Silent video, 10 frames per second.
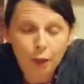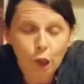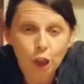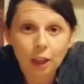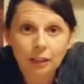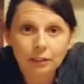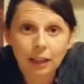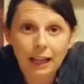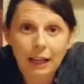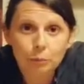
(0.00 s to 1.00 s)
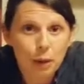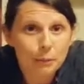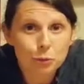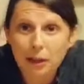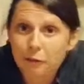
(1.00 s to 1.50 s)
long, maybe
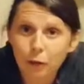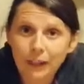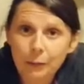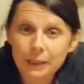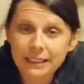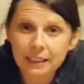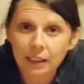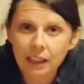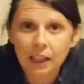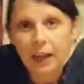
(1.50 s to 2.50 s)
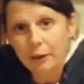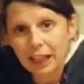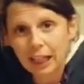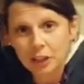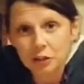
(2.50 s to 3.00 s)
24 hours, go and
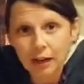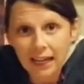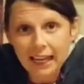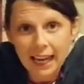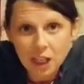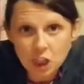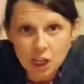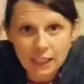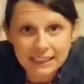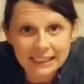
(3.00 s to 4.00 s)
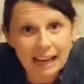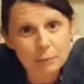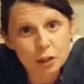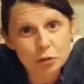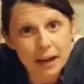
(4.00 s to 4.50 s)
collect your rain gauge and see how
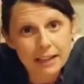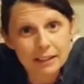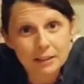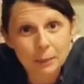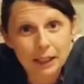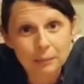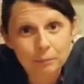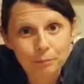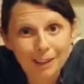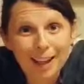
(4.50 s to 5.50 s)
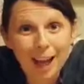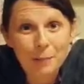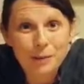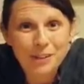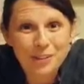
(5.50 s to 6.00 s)
much rain there's been. I
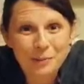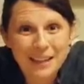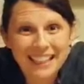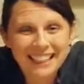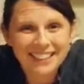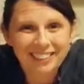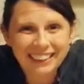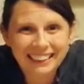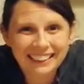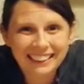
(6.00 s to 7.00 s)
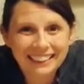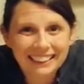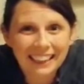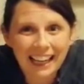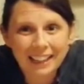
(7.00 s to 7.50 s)
hope you enjoy making this one
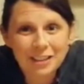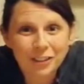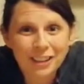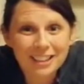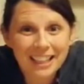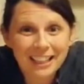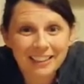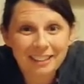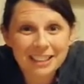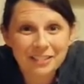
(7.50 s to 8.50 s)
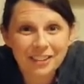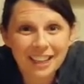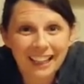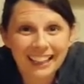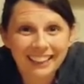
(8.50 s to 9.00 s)
and enjoyed eating the rest of your
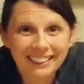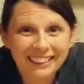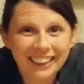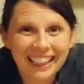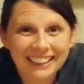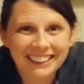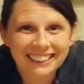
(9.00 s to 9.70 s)
jelly. Good luck.